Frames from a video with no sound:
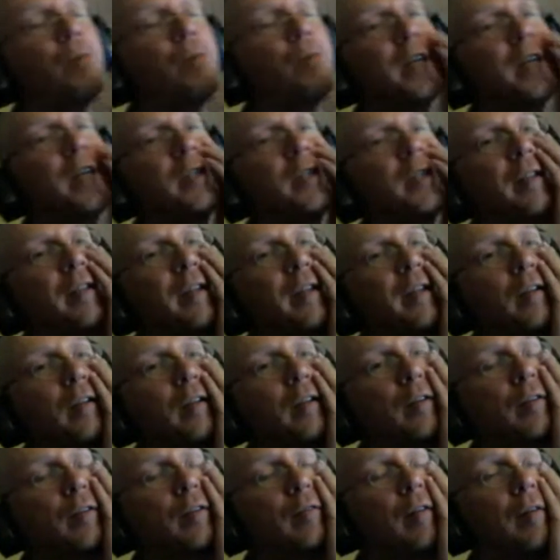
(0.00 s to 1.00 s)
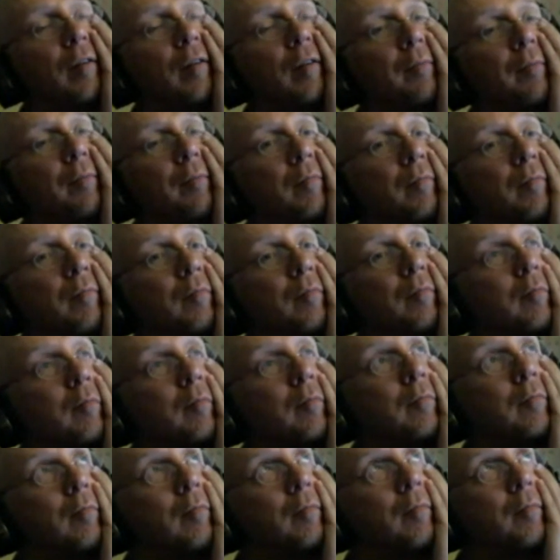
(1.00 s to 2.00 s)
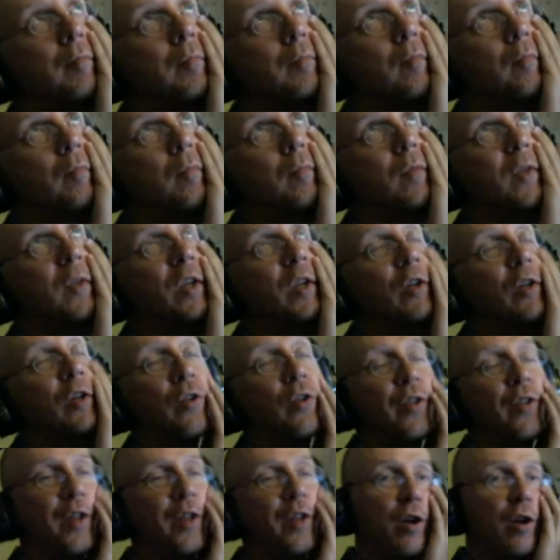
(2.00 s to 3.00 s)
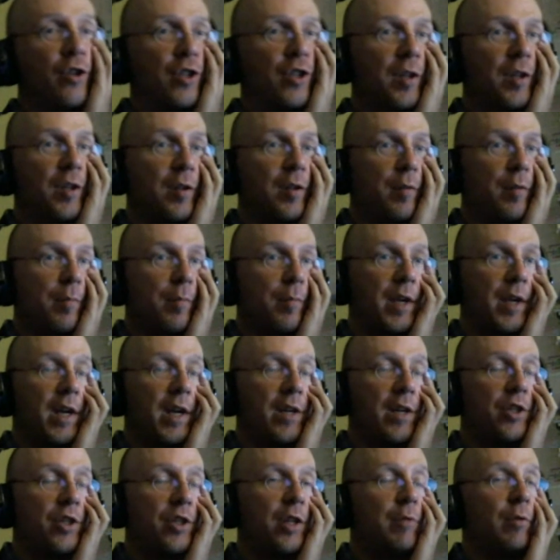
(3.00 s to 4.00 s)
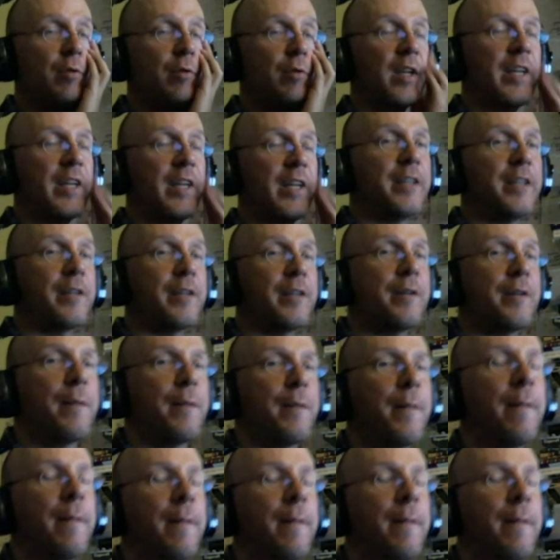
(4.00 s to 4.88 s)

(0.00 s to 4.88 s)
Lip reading: where do you think your theology PhD will lead?